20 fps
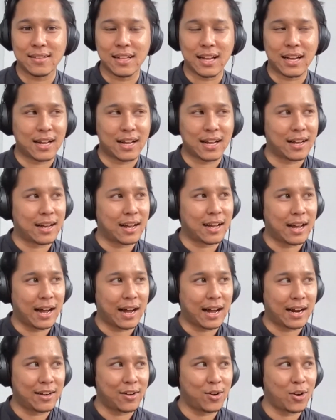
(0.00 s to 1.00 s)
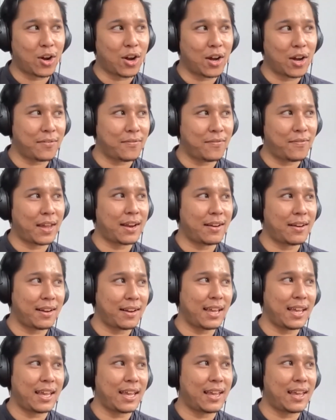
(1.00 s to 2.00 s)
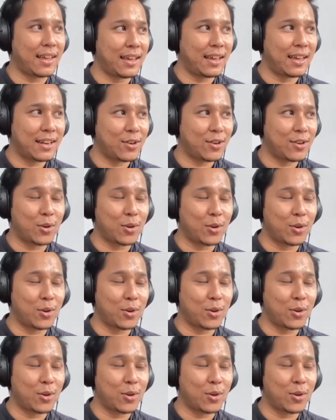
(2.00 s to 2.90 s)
are not very don't